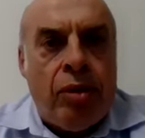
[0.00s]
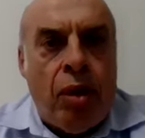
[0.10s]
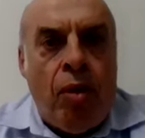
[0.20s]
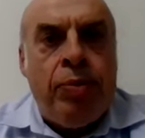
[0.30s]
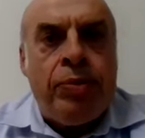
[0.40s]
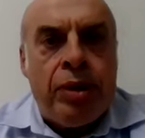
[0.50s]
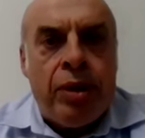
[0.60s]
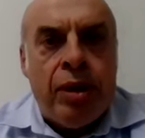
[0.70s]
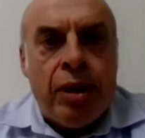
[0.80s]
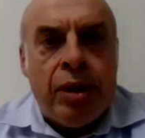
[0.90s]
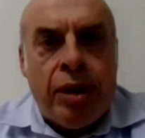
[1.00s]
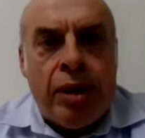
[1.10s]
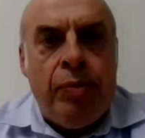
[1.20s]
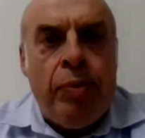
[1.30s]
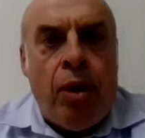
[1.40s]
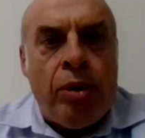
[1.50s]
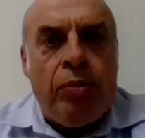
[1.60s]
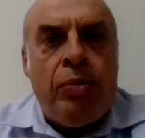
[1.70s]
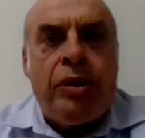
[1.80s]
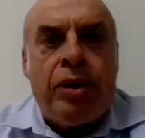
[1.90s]
hoped that the world
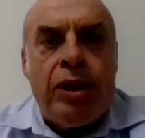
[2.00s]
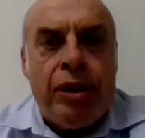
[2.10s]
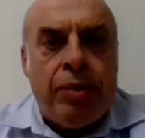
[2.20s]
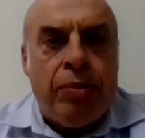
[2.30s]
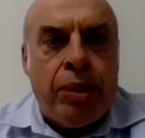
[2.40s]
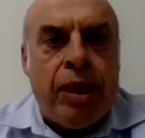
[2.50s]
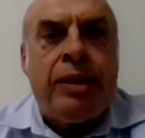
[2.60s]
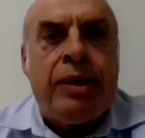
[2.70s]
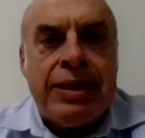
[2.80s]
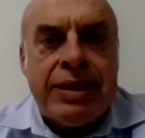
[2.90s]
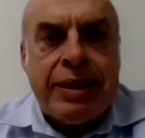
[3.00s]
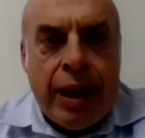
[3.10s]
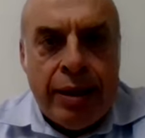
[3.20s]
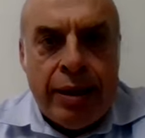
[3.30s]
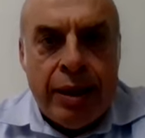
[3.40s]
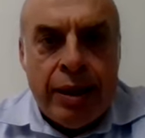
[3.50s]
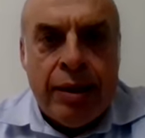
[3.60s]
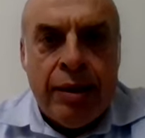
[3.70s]
will treat it with understanding.